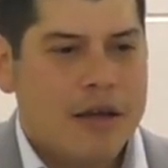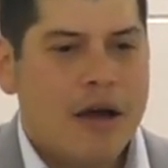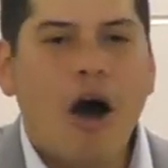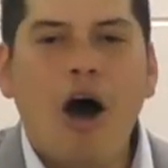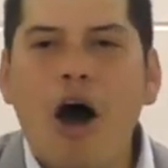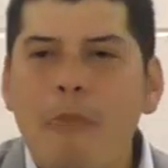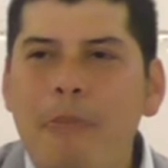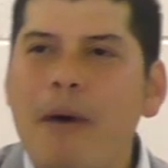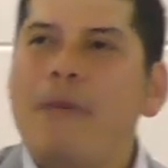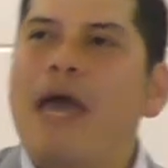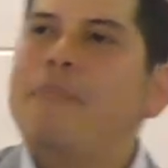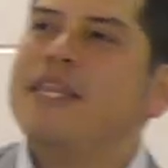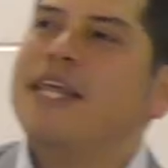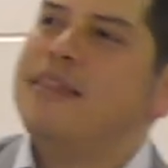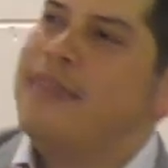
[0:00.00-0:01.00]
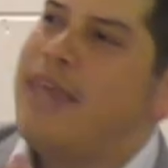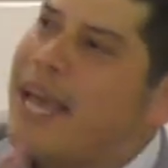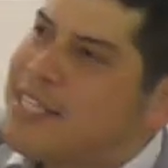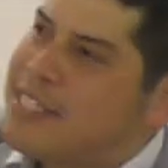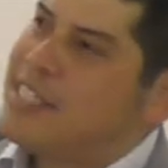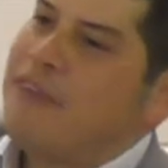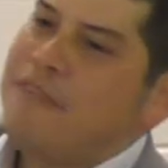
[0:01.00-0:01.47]
Oh, but maybe in the
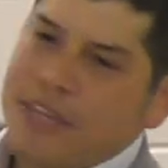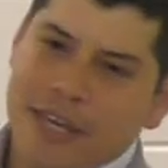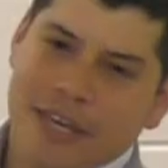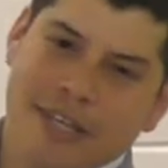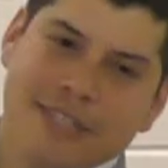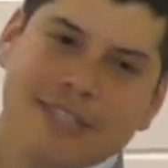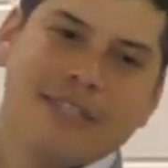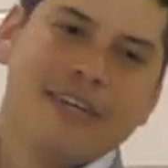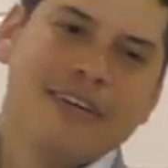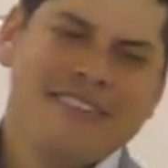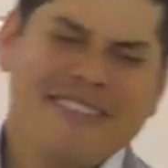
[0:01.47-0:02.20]
next seven years.